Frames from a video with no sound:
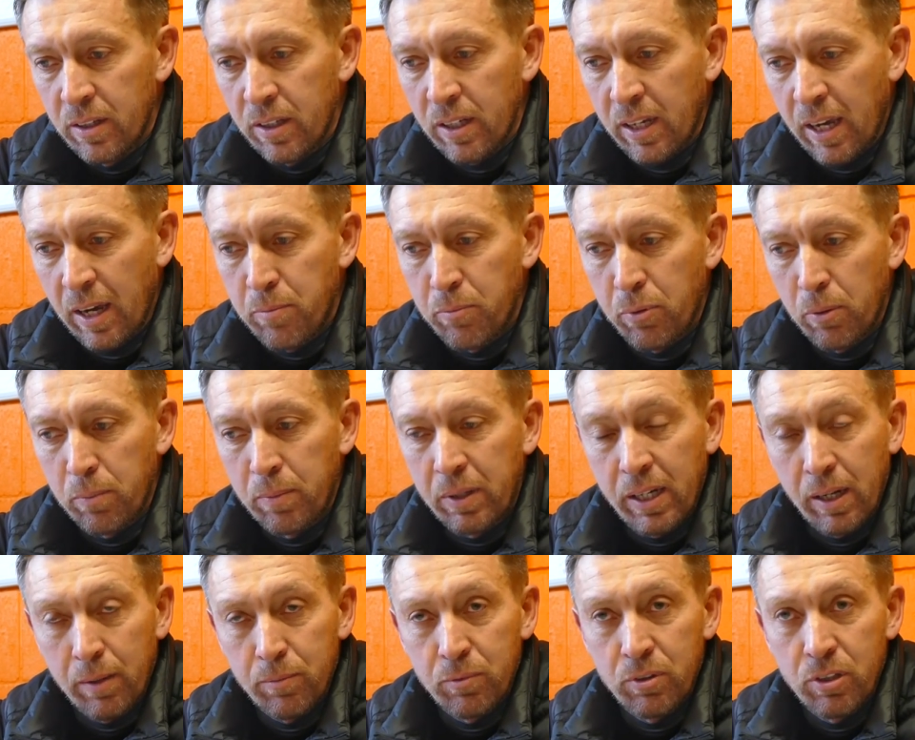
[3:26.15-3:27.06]
the game
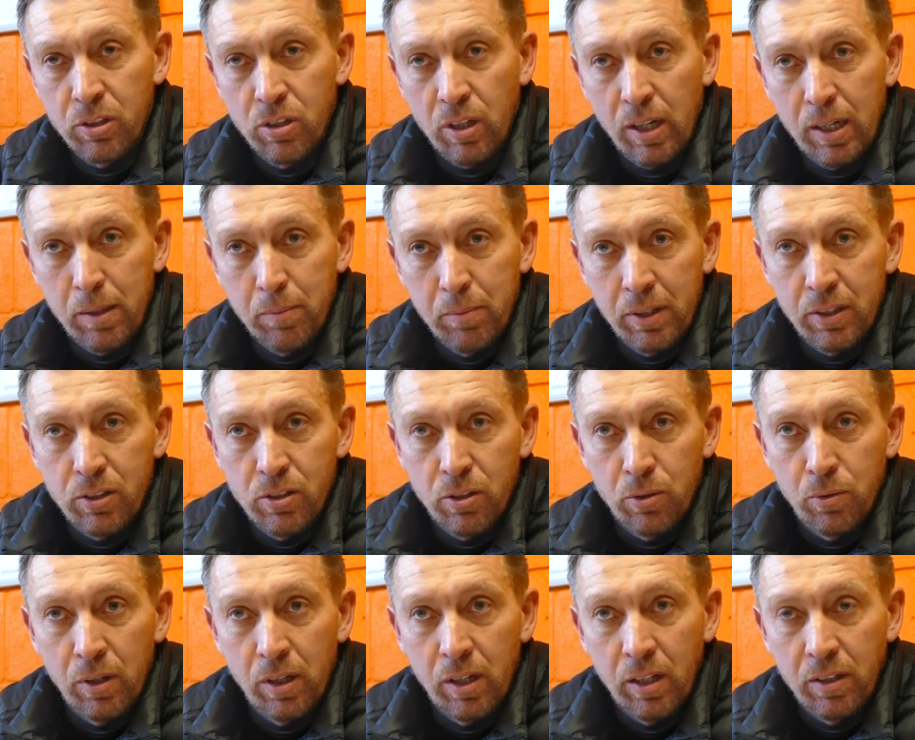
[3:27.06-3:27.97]
probably comes a tiny bit
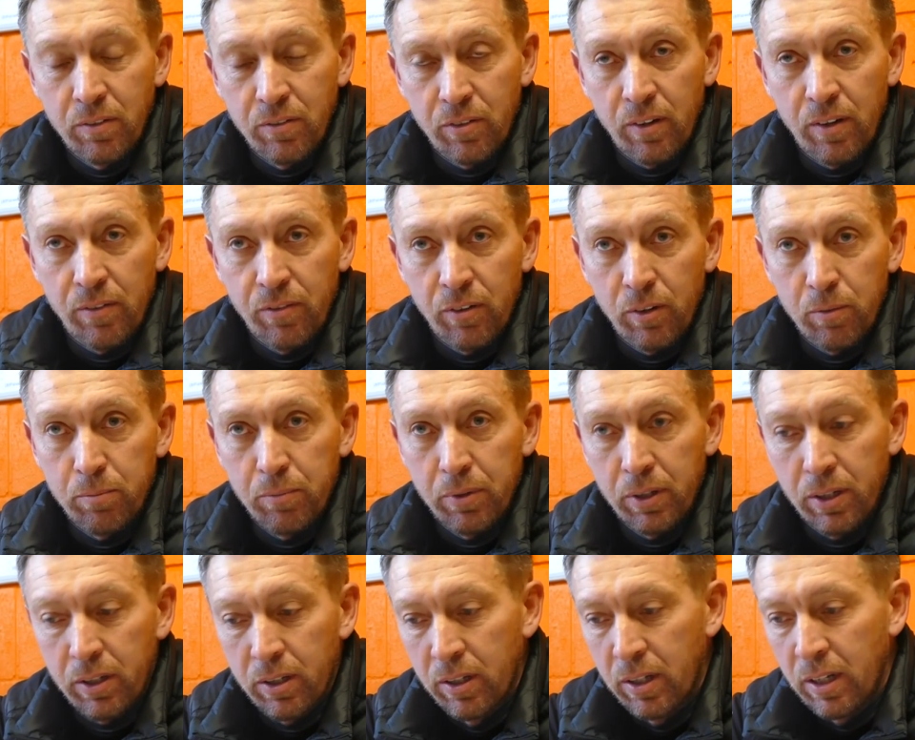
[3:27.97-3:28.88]
too early for Ephron,
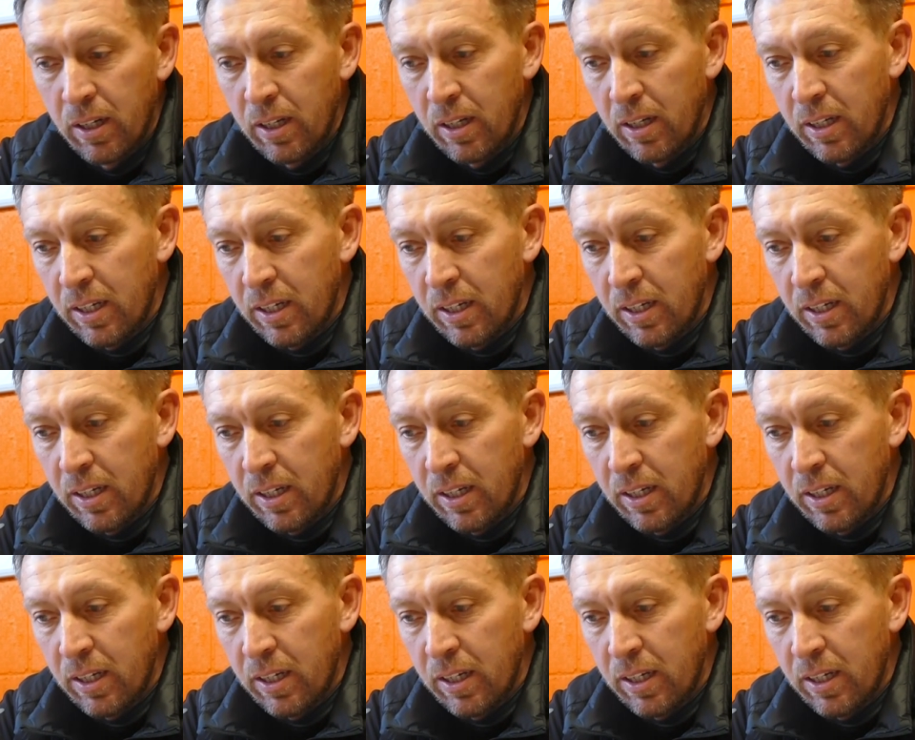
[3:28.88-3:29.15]
but mm.